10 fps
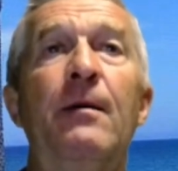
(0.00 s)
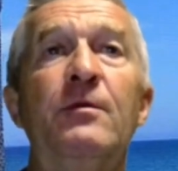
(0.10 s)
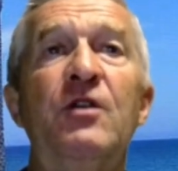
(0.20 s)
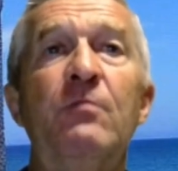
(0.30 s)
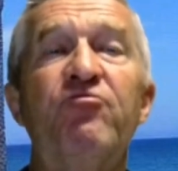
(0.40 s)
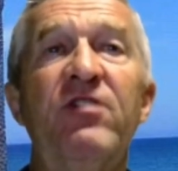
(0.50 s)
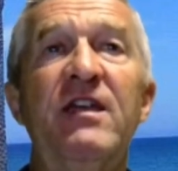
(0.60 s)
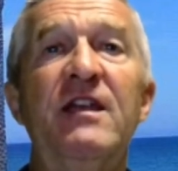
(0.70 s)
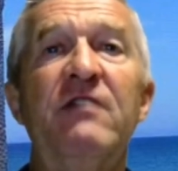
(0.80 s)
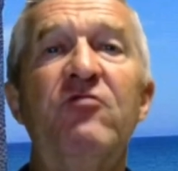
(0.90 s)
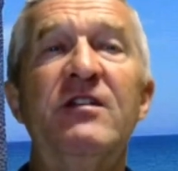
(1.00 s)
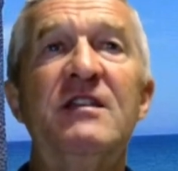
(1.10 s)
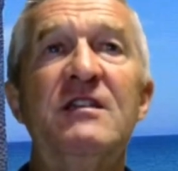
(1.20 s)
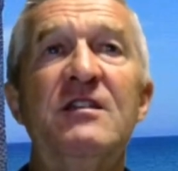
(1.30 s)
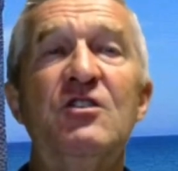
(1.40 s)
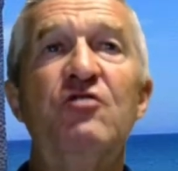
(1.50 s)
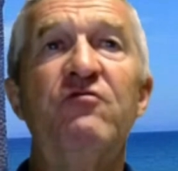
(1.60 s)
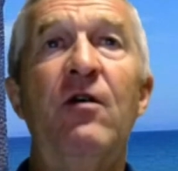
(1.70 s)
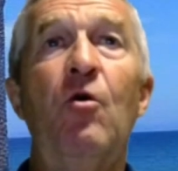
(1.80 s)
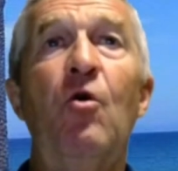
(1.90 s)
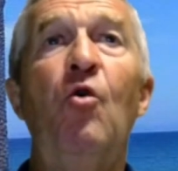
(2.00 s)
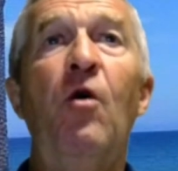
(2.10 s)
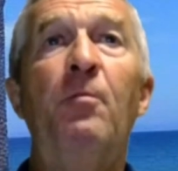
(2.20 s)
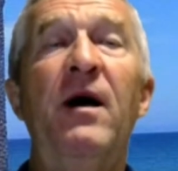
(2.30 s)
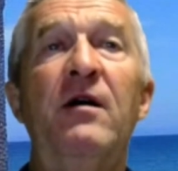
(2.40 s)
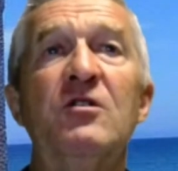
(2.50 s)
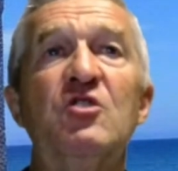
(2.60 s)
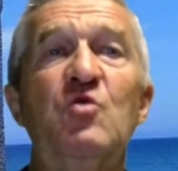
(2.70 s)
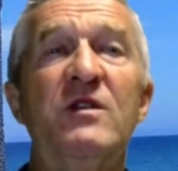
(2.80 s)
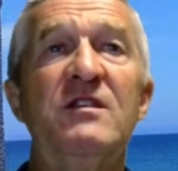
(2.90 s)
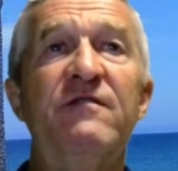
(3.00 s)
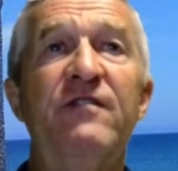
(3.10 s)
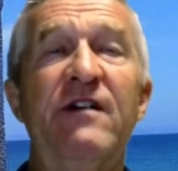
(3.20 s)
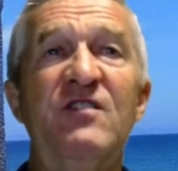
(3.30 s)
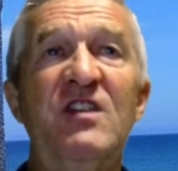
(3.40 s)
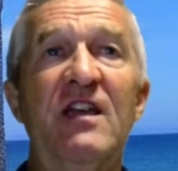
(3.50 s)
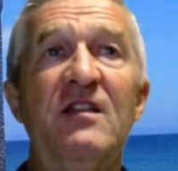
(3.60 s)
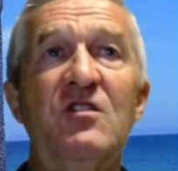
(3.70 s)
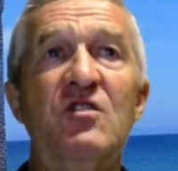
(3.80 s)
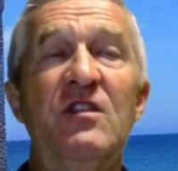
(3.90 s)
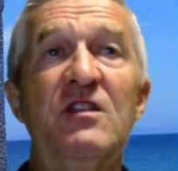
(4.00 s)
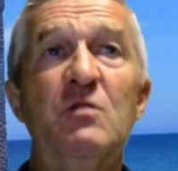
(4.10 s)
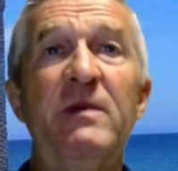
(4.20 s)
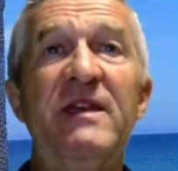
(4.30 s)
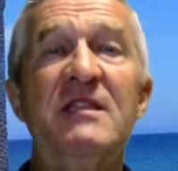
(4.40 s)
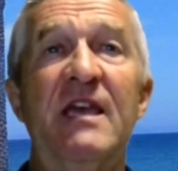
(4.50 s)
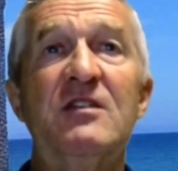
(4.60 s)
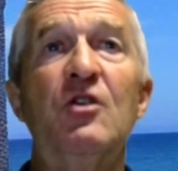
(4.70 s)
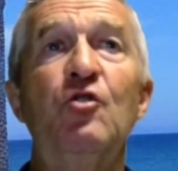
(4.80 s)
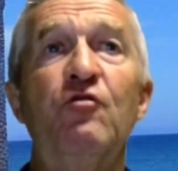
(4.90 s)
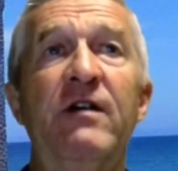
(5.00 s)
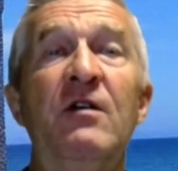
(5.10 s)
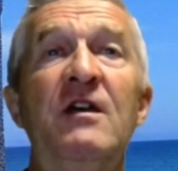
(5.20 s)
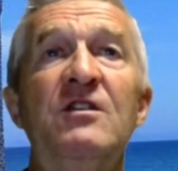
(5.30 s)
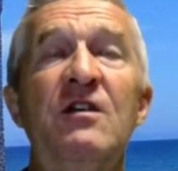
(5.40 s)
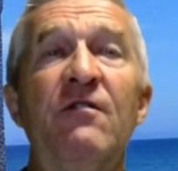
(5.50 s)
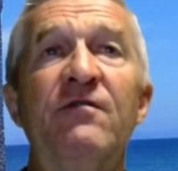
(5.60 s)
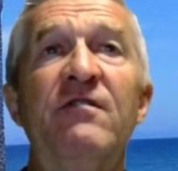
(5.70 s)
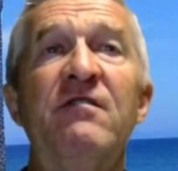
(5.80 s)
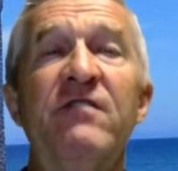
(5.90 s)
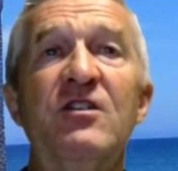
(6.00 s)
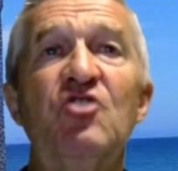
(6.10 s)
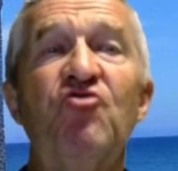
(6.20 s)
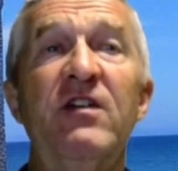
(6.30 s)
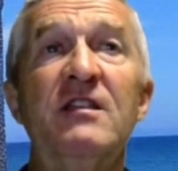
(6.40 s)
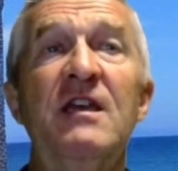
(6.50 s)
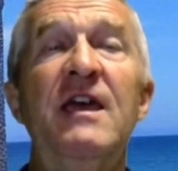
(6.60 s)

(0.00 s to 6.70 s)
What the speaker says: Don't brake in the right distance, you're out. Or past 25 seconds in the speed test, you're out. So very, very strict.